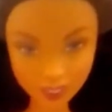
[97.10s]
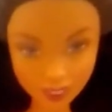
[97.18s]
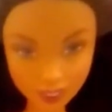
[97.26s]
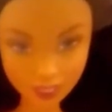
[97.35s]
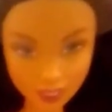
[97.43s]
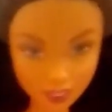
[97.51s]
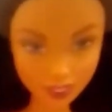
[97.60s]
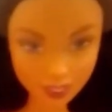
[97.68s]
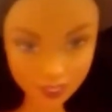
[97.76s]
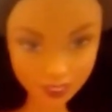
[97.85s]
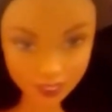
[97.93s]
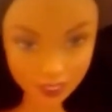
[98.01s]
She is
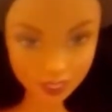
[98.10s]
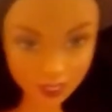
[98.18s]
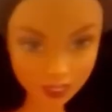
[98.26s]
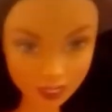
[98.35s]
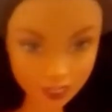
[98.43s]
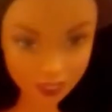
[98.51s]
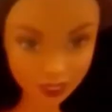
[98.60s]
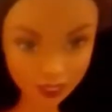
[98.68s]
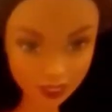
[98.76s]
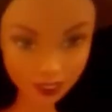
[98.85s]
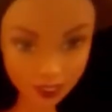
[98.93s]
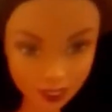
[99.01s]
not fully
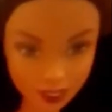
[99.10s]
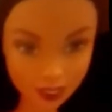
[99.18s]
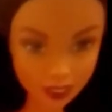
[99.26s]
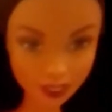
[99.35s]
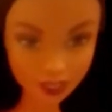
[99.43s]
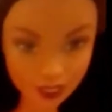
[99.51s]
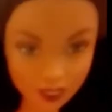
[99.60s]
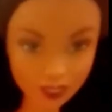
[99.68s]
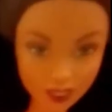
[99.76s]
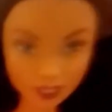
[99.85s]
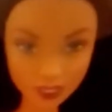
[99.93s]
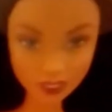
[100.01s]

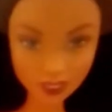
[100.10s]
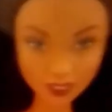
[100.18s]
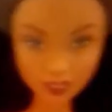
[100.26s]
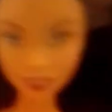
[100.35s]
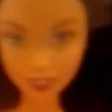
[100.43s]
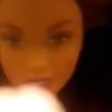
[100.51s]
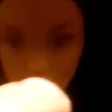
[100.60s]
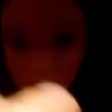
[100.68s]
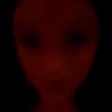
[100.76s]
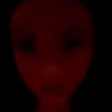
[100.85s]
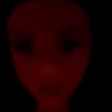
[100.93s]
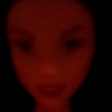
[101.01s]
articulated
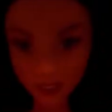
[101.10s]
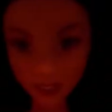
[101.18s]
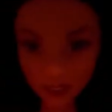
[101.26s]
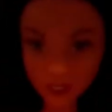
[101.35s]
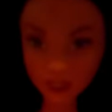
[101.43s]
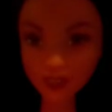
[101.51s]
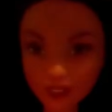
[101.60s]
but is